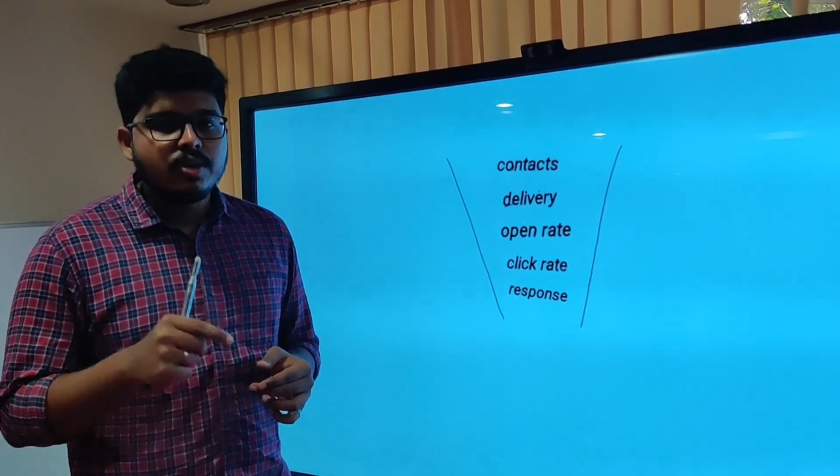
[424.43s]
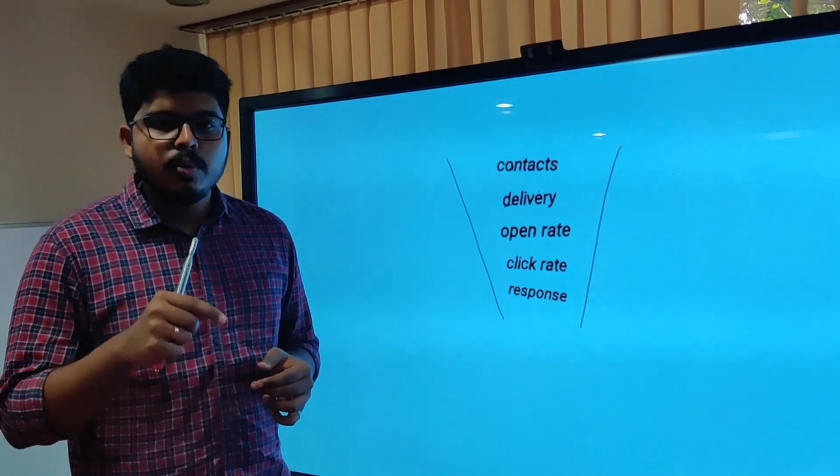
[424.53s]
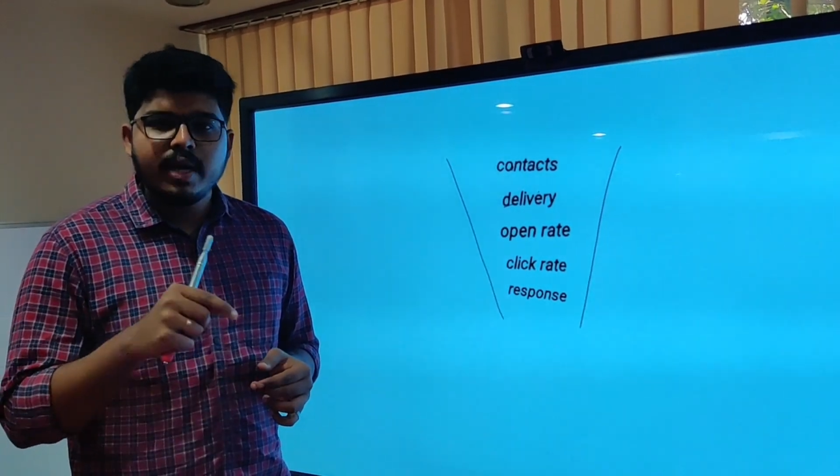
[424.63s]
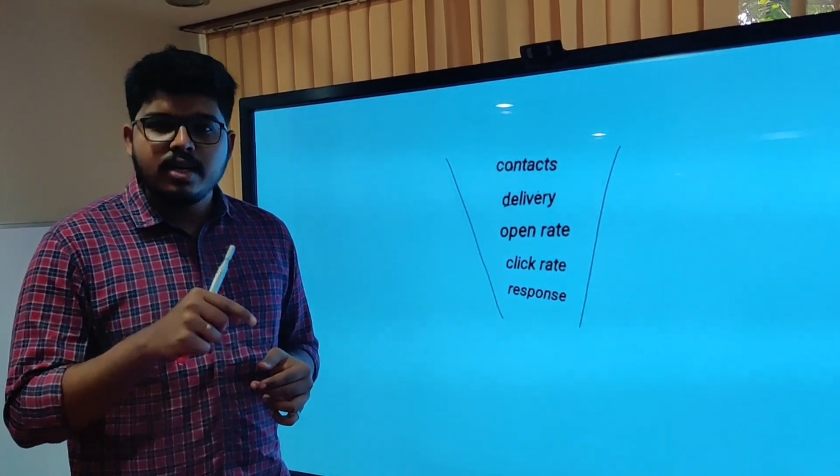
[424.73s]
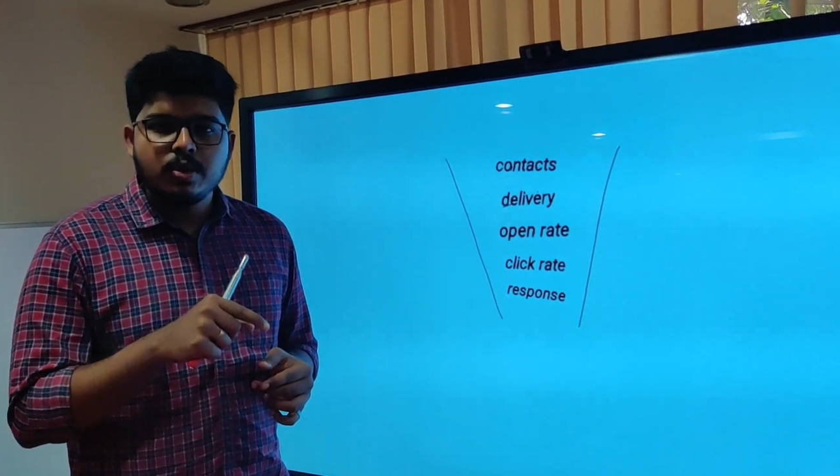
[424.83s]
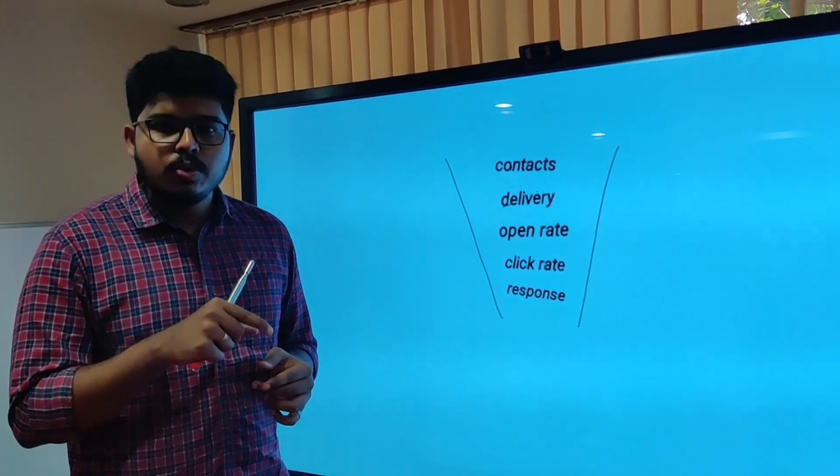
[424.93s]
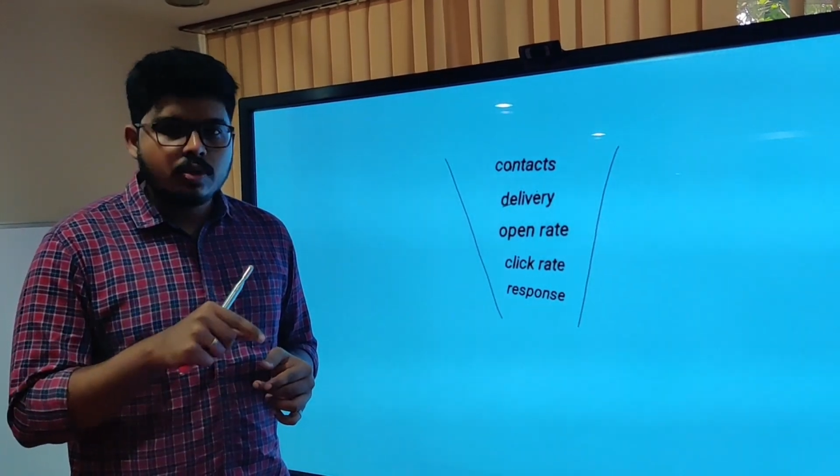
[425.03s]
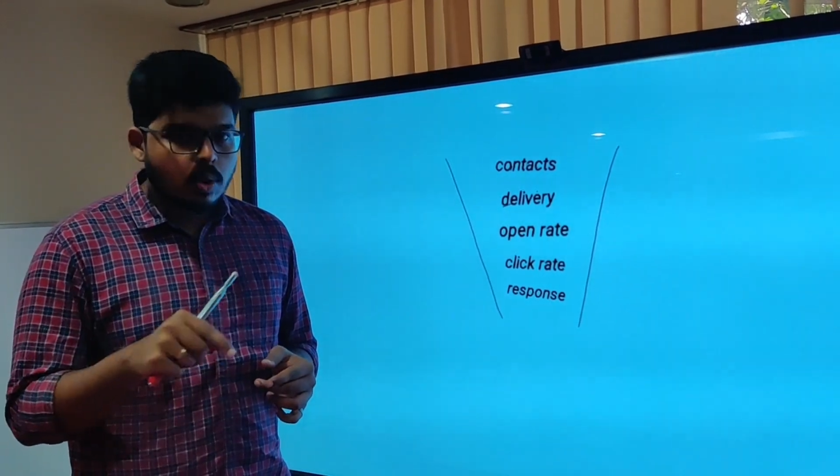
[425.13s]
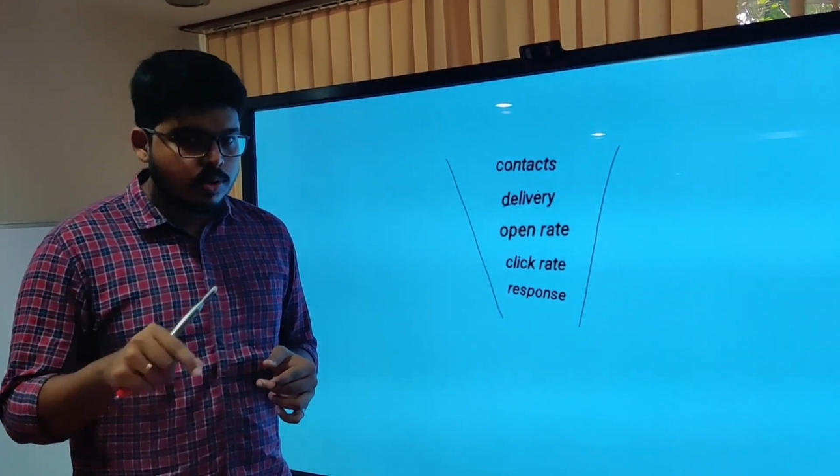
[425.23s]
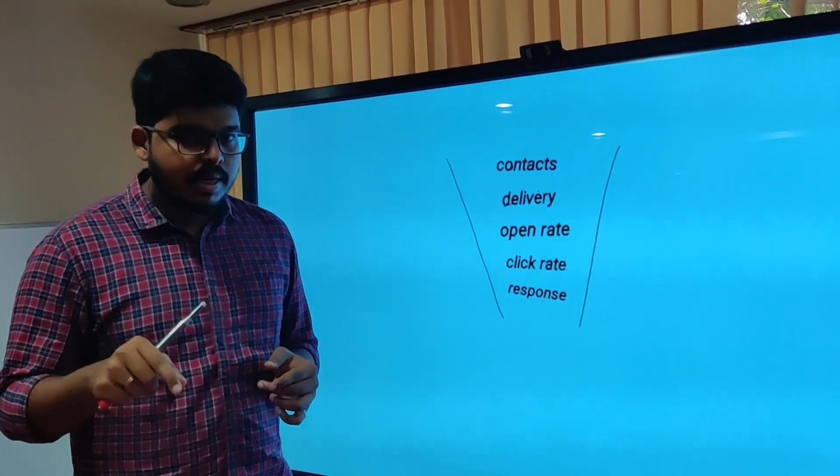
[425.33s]
you can use
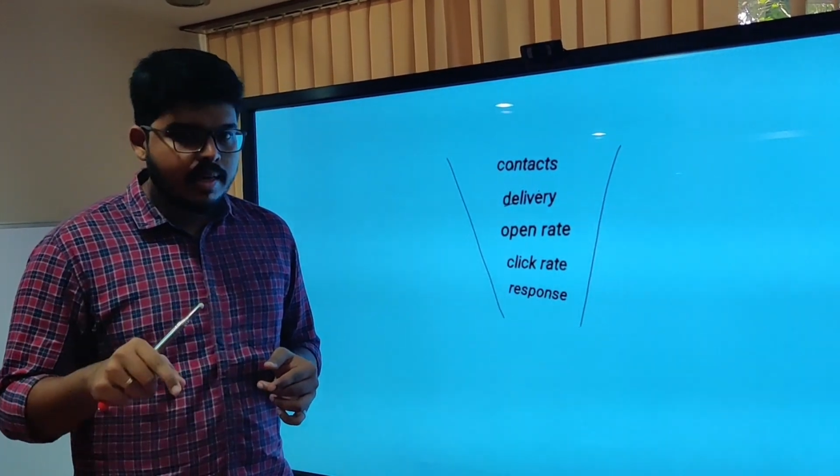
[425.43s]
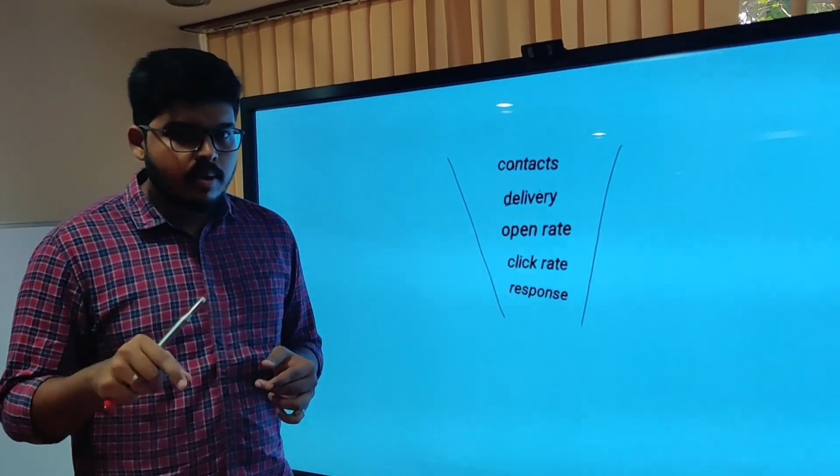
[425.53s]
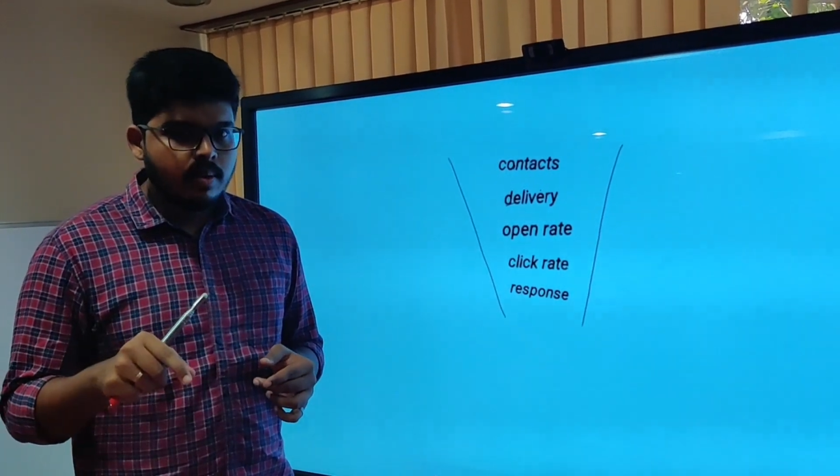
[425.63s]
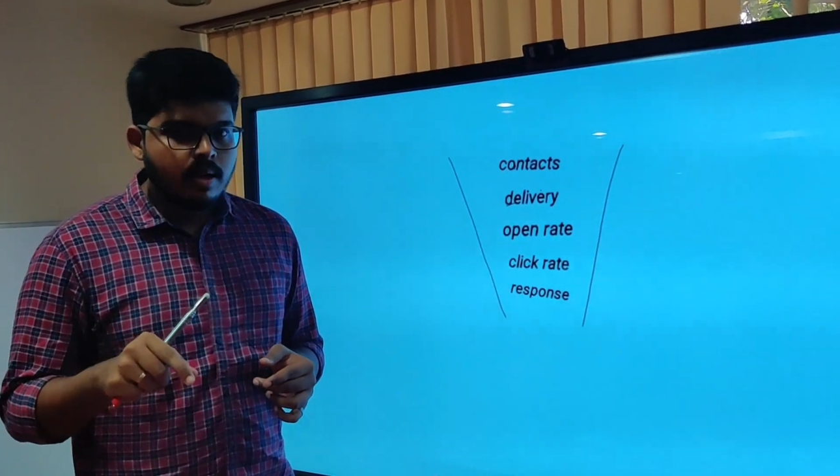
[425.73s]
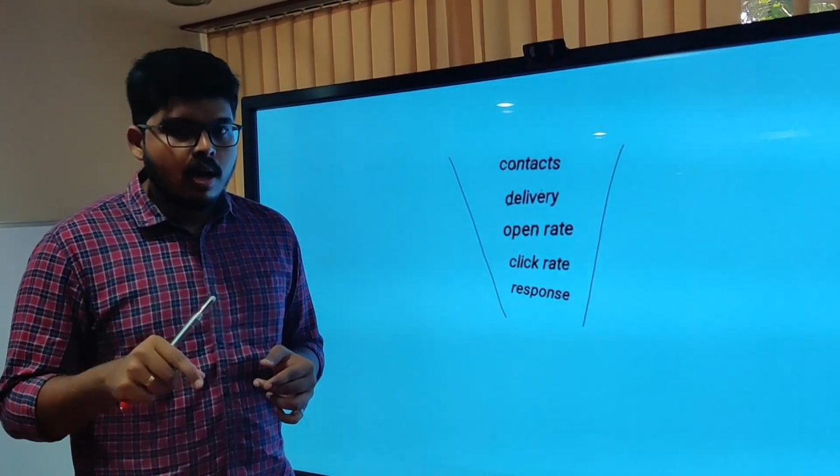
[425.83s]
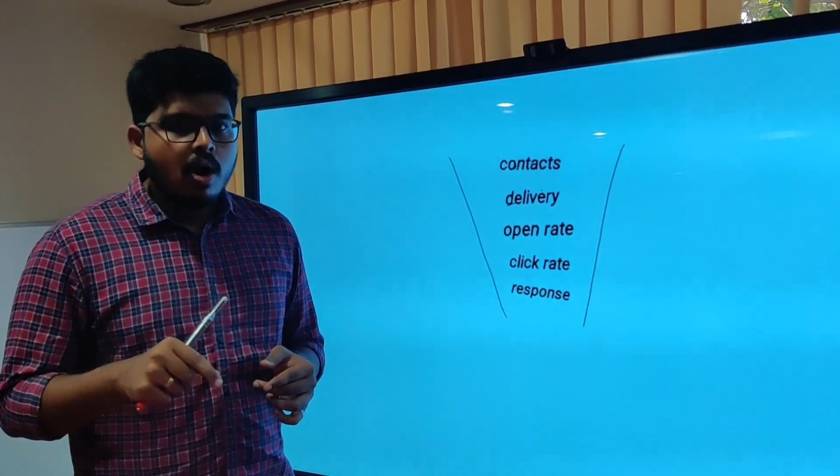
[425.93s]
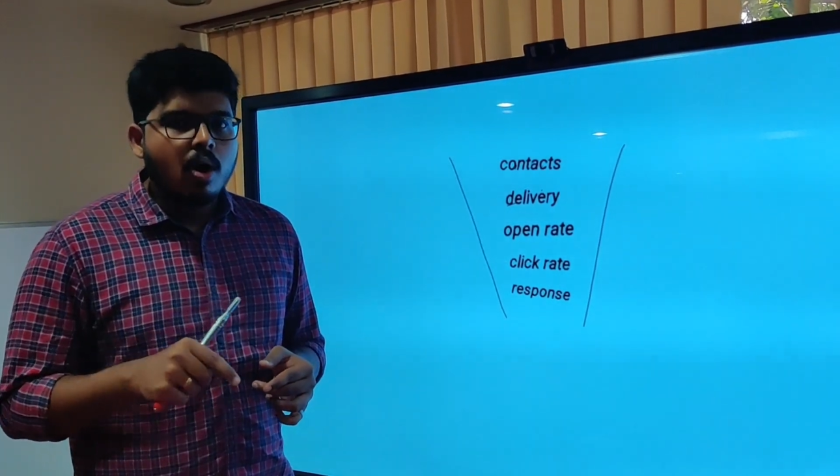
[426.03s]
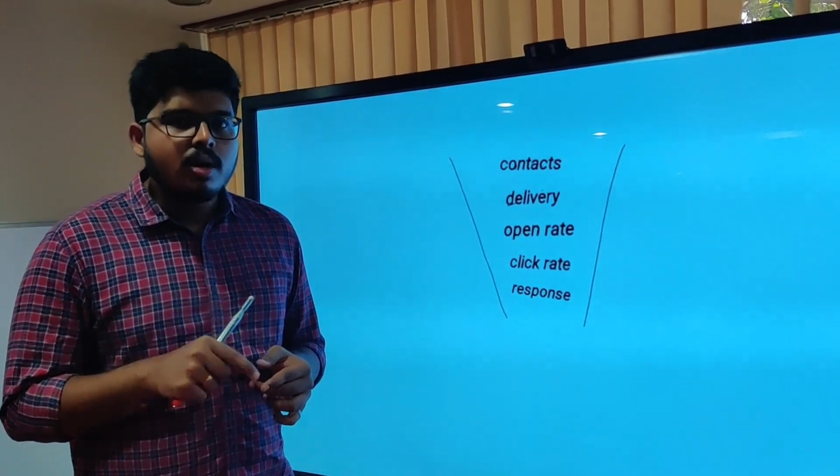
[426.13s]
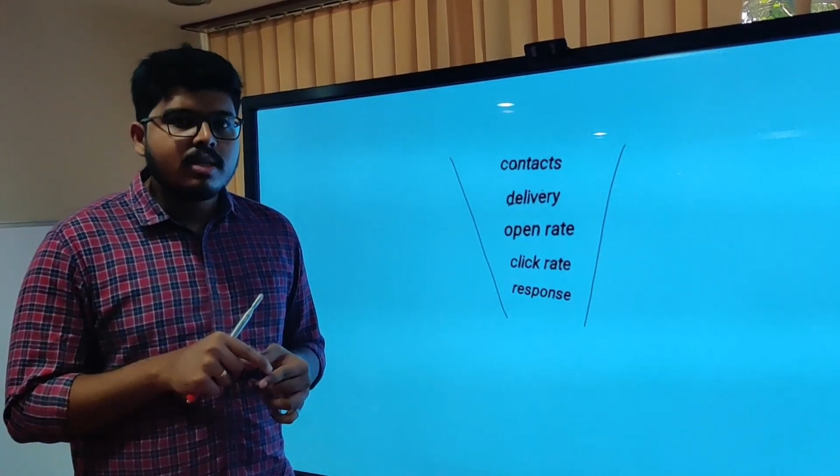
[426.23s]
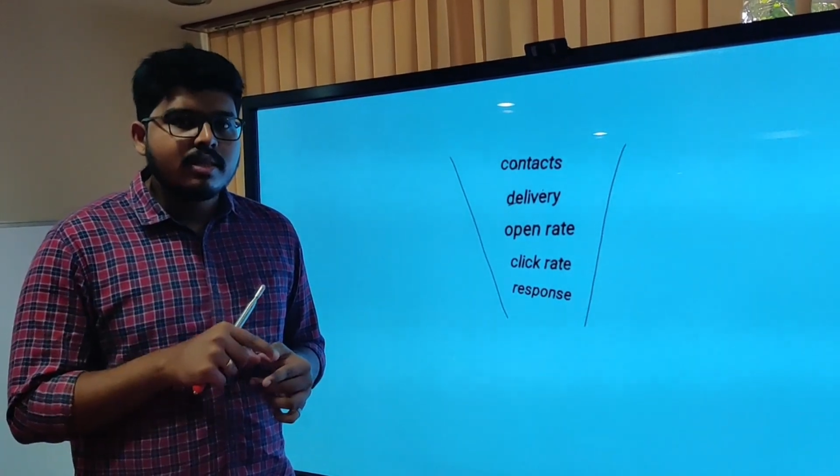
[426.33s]
CoSchedule
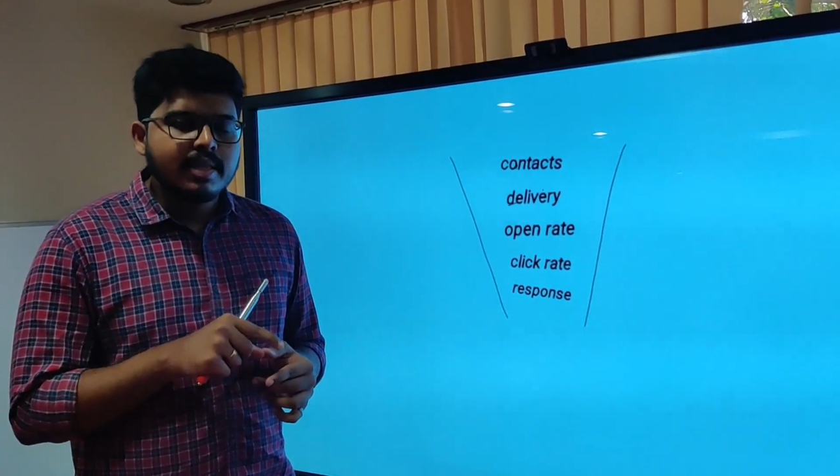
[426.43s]
or